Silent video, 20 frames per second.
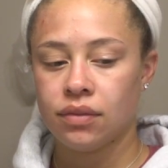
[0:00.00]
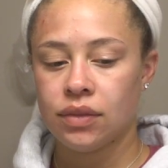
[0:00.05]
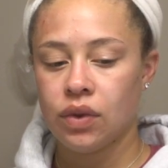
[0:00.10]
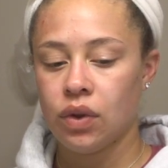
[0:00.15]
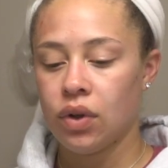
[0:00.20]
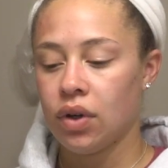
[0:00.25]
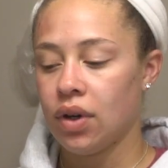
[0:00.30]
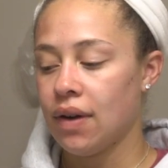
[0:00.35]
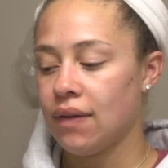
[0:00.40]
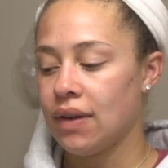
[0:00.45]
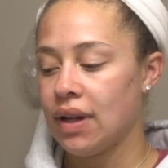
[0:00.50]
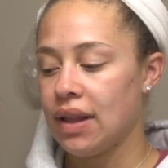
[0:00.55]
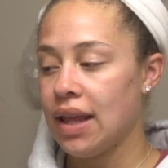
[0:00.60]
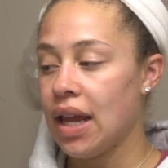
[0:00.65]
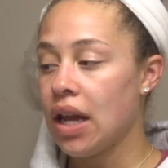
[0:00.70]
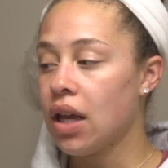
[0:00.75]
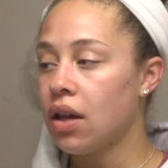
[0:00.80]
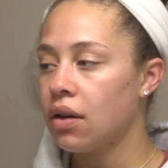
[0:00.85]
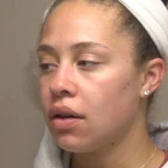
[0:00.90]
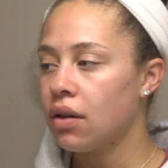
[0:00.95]
We don't have to
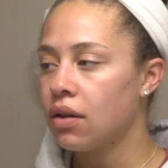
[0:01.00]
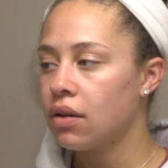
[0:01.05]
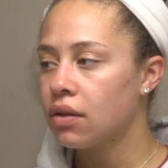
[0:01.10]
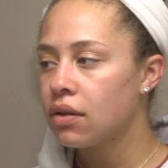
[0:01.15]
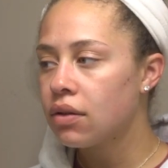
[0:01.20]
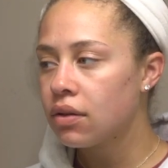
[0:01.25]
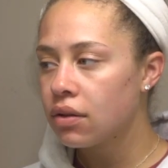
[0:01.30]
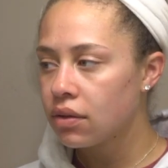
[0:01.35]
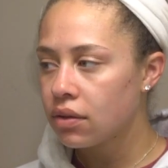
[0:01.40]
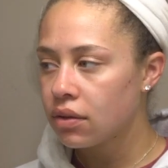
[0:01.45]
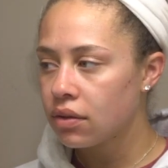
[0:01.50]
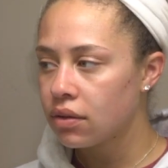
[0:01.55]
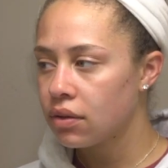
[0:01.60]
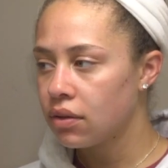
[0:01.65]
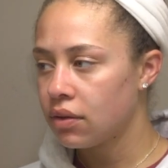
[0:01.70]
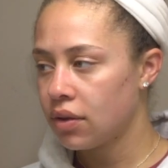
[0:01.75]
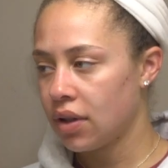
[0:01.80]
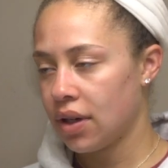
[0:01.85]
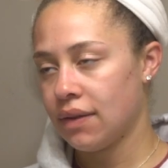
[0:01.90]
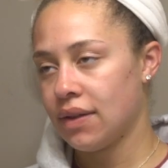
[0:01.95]
think.
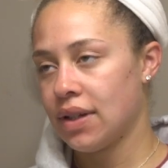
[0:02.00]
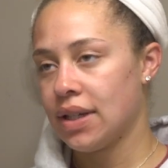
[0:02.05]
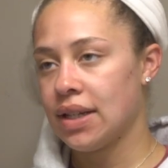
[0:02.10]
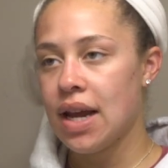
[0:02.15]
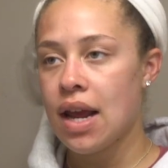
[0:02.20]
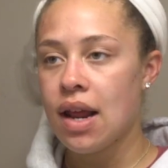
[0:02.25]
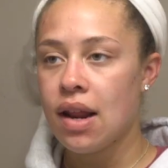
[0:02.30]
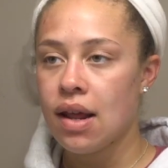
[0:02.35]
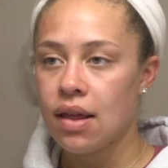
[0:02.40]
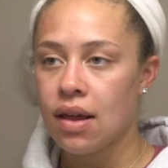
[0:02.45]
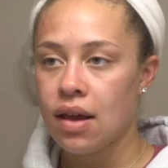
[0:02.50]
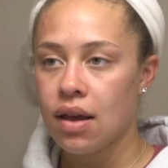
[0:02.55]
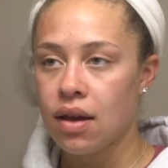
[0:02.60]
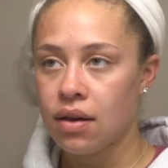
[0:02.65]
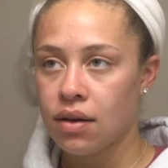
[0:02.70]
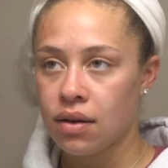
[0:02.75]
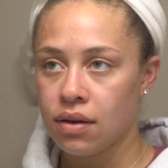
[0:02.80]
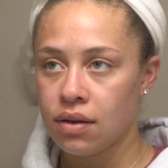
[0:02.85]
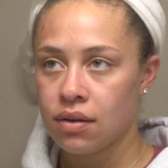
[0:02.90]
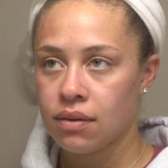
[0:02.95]
We don't have to say
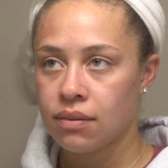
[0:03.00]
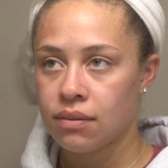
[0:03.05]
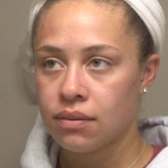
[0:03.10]
anything.